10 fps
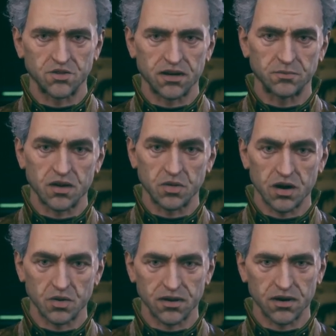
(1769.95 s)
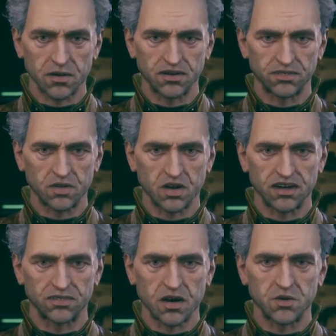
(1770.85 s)
Chairman Rockwell and his
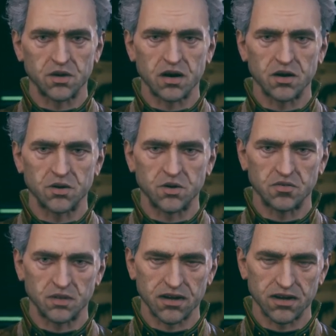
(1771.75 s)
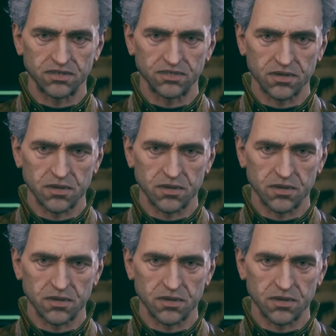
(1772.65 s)
cronies are not your friends.